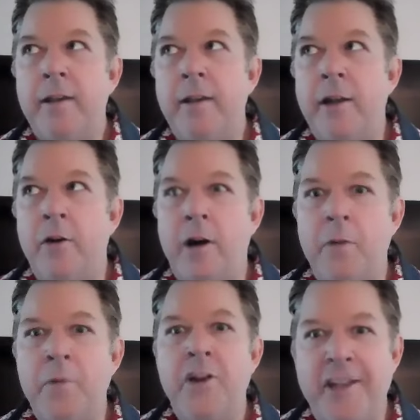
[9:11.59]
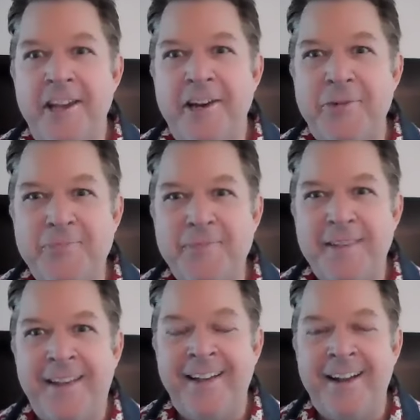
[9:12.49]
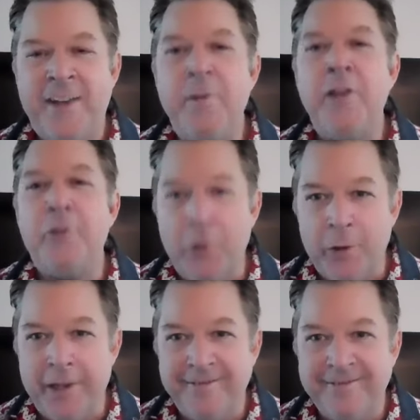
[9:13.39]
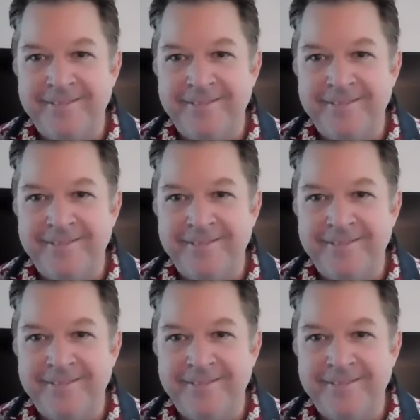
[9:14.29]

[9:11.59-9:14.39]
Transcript: You know, I'm here to help and I've been through it.